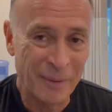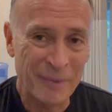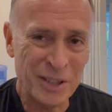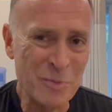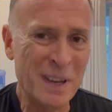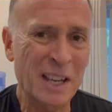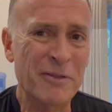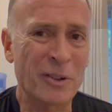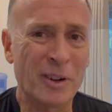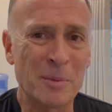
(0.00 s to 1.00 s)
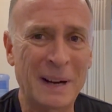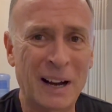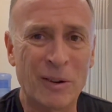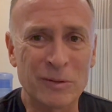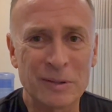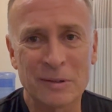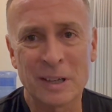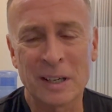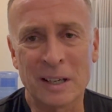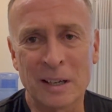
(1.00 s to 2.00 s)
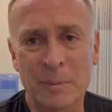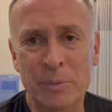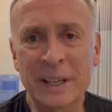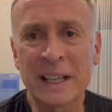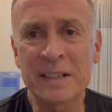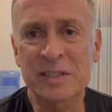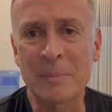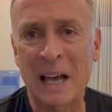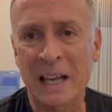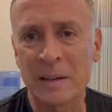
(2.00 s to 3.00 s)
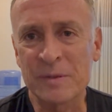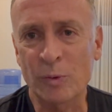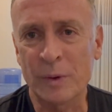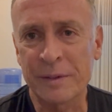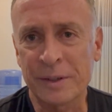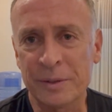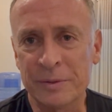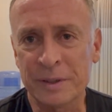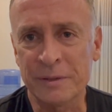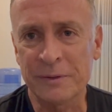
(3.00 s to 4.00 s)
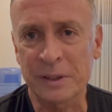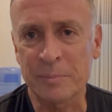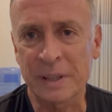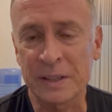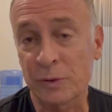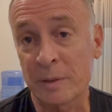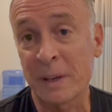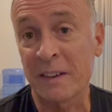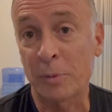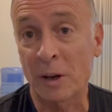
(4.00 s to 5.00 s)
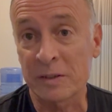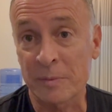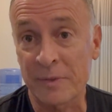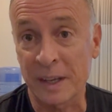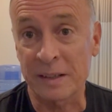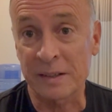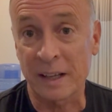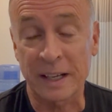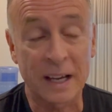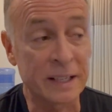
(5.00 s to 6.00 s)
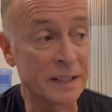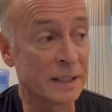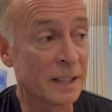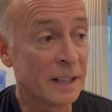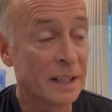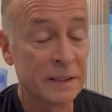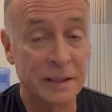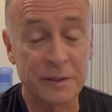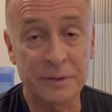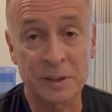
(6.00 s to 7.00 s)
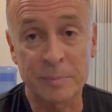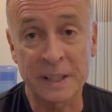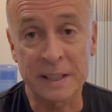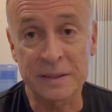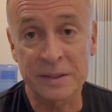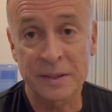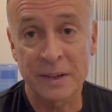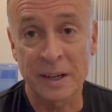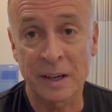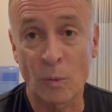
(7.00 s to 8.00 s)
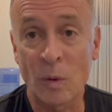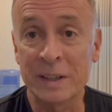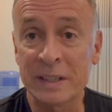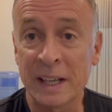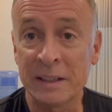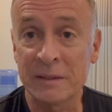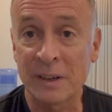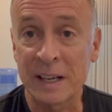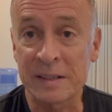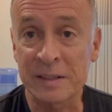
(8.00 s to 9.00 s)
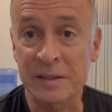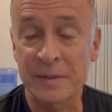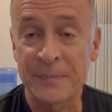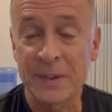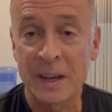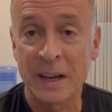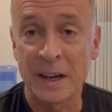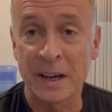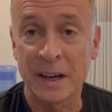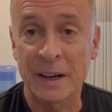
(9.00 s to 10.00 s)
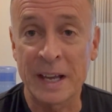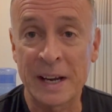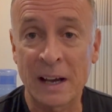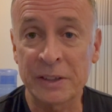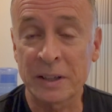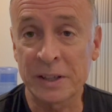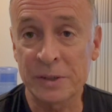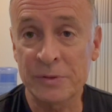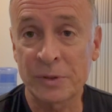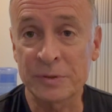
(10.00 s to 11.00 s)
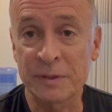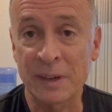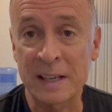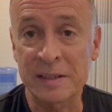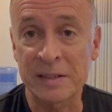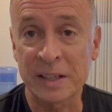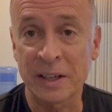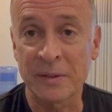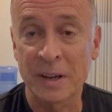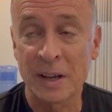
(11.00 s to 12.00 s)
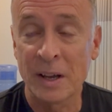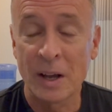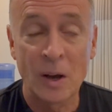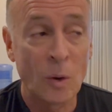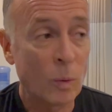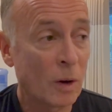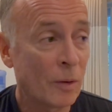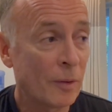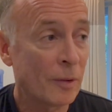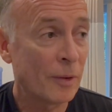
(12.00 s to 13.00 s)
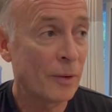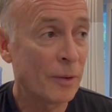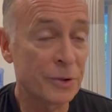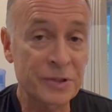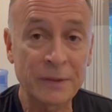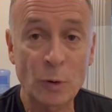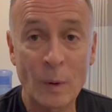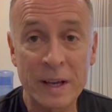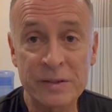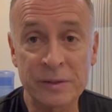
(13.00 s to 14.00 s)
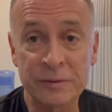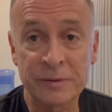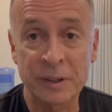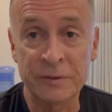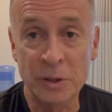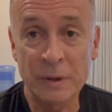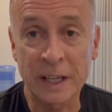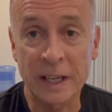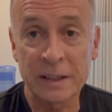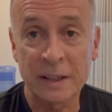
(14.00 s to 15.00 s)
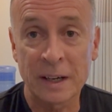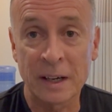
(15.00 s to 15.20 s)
you may have thought about bringing some items with you to the Philippines, or you may have brought some things like I did to the Philippines, 110 devices, and how you're going to use those devices here. Well, there's several ways of doing it.